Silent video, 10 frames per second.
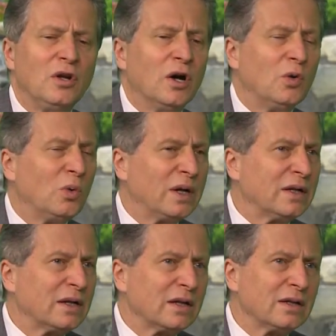No
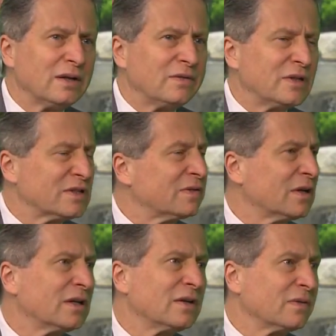one can live this
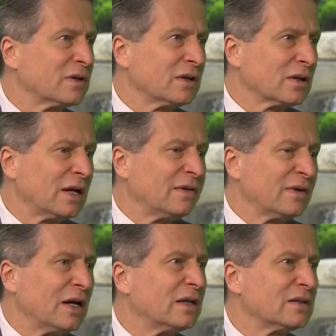very difficult
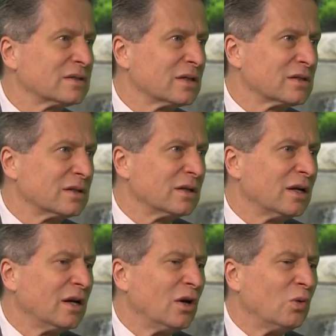life unassisted.
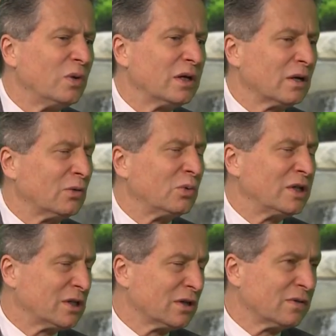We are
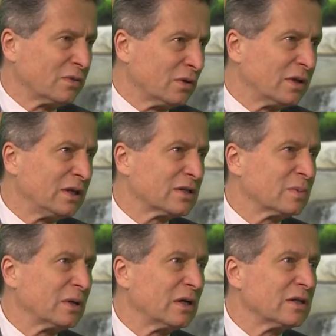richer for the
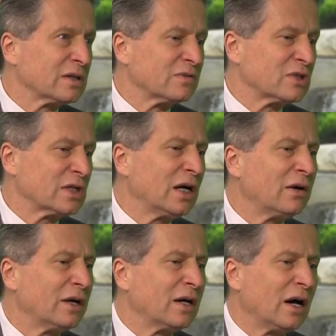experience of
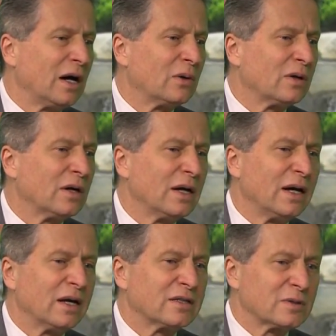sharing our
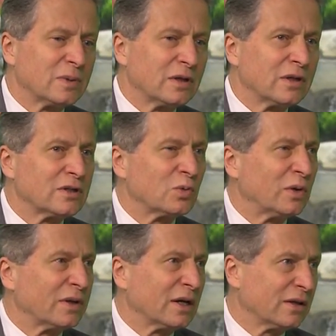experience
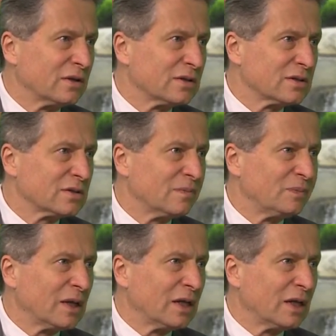with others.